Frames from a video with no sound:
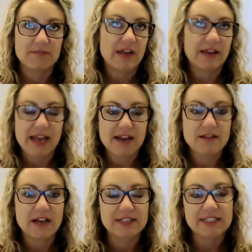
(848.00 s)

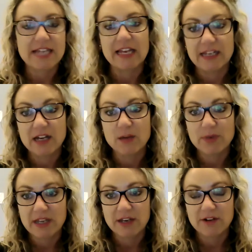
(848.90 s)
again a scaling
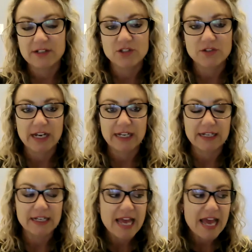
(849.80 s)
company here in
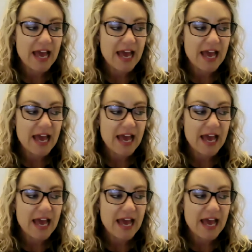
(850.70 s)
Australia,